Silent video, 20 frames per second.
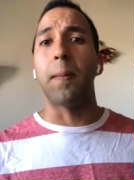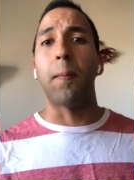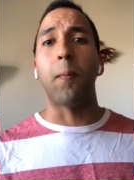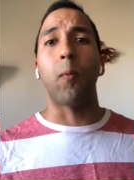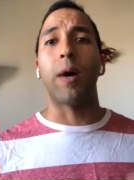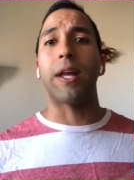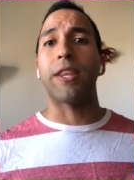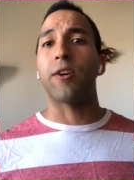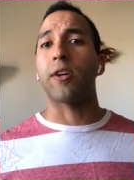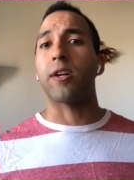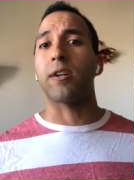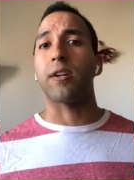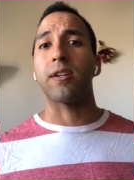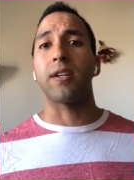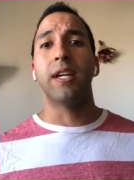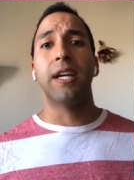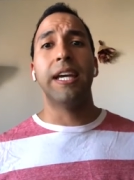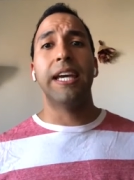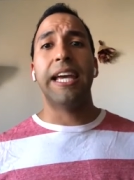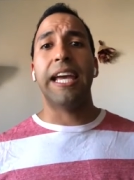whether
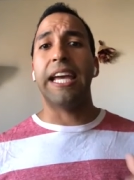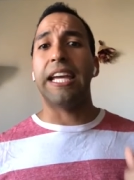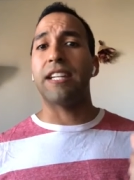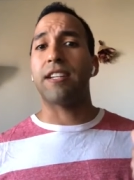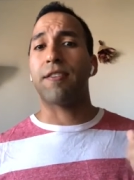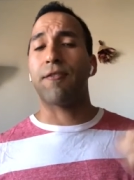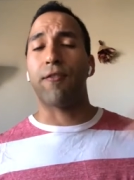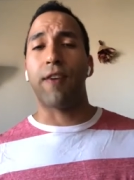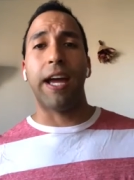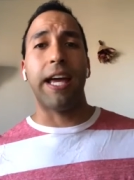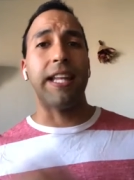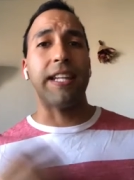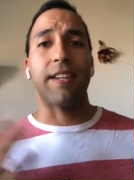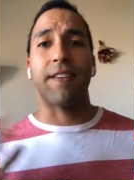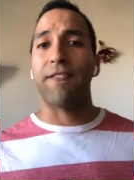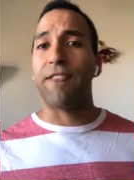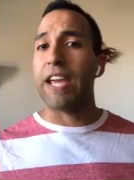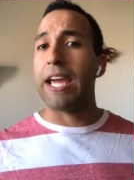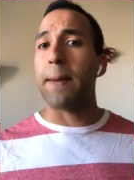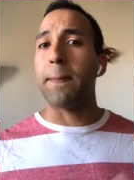it's
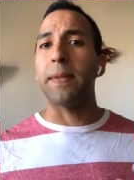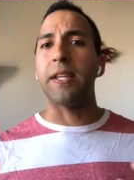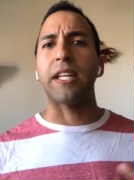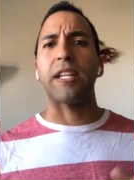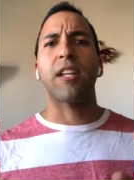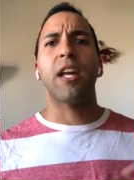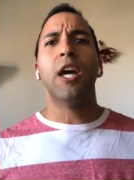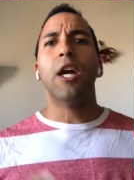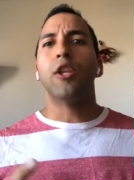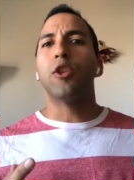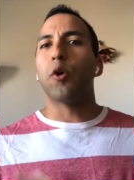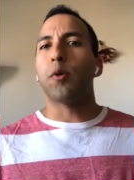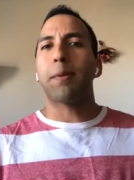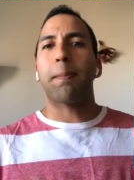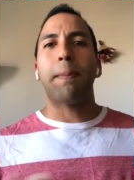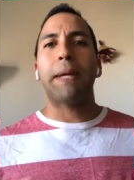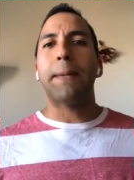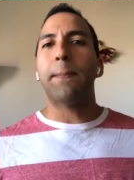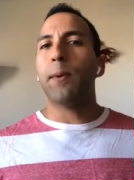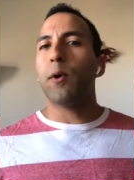friends, family, those
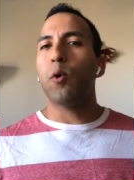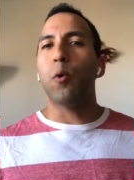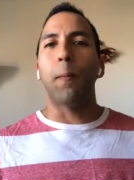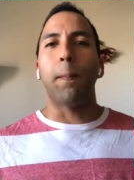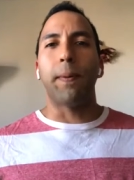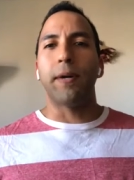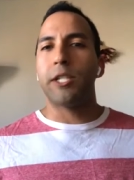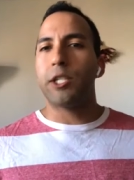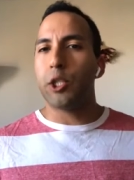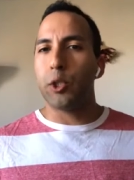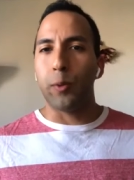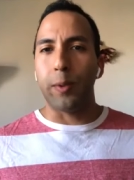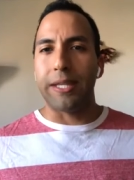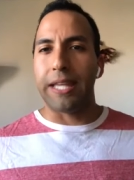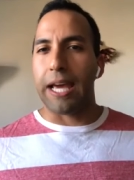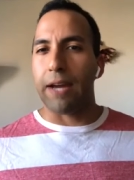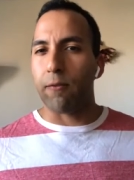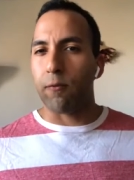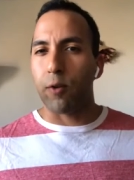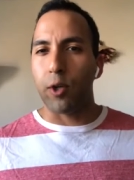people who put you in
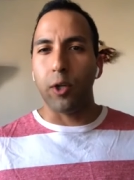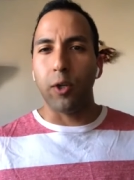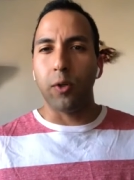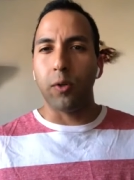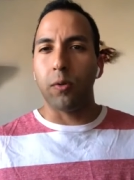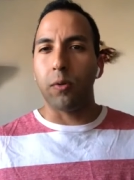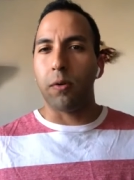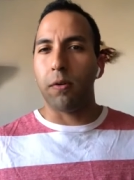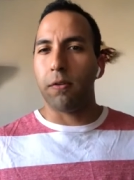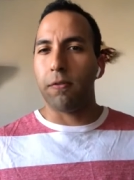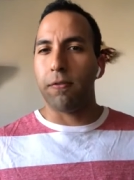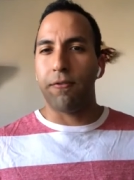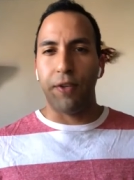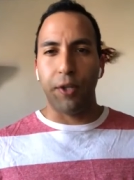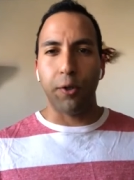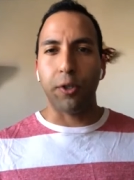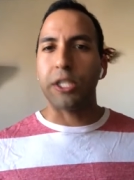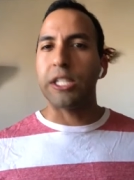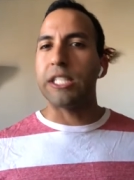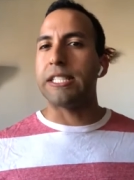that real
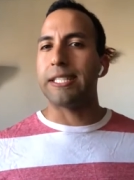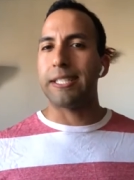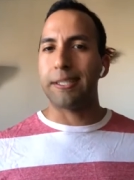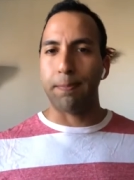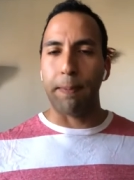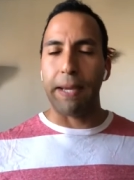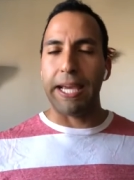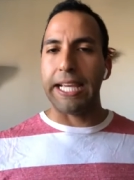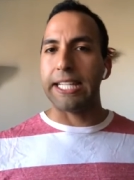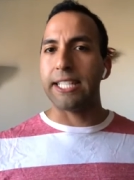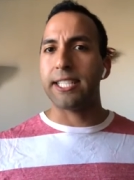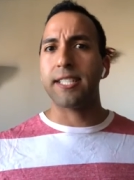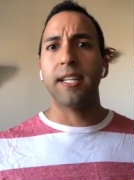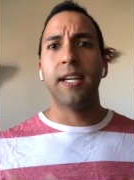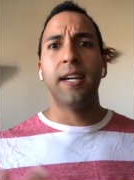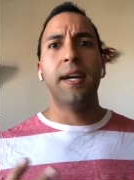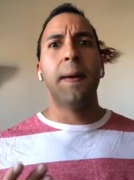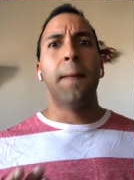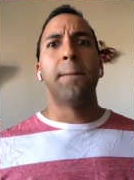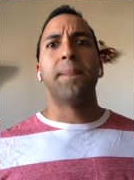feel good space.
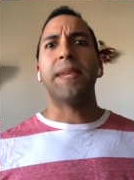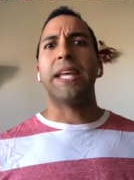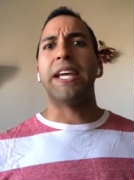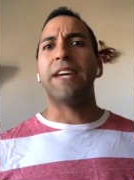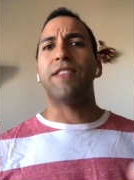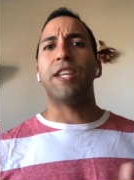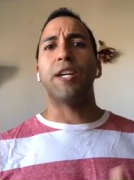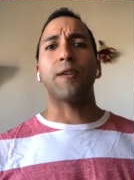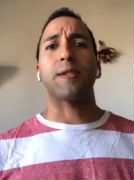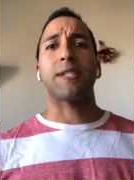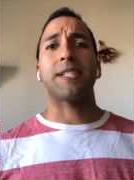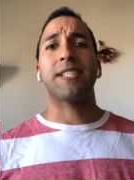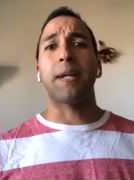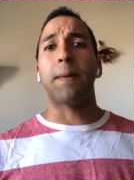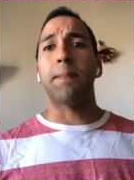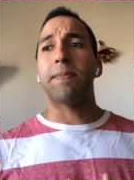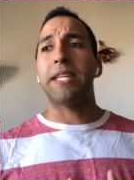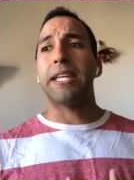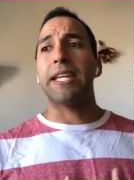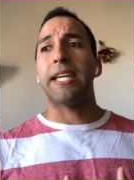If there's
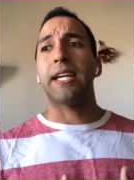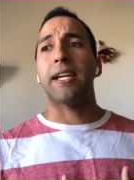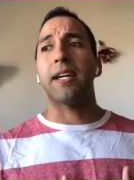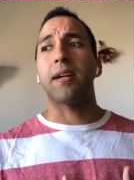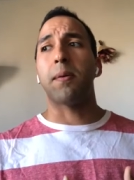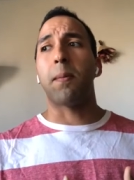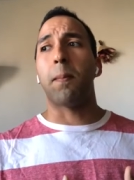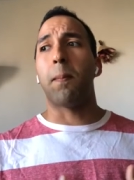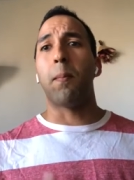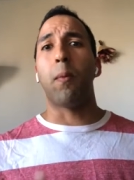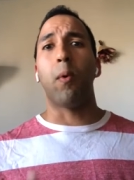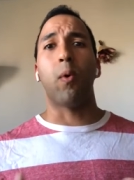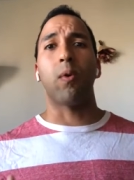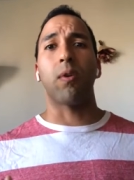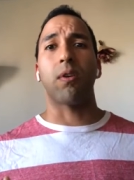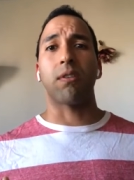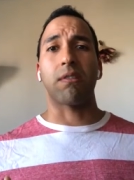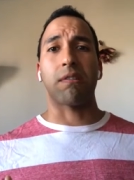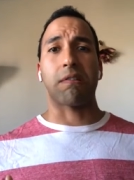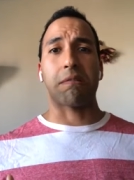something
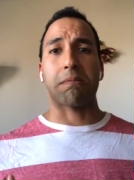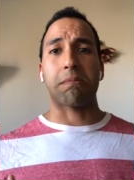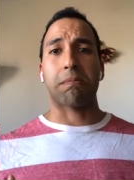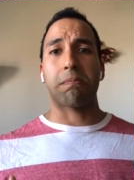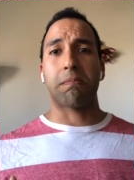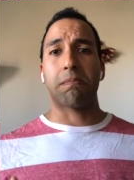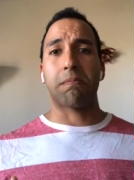more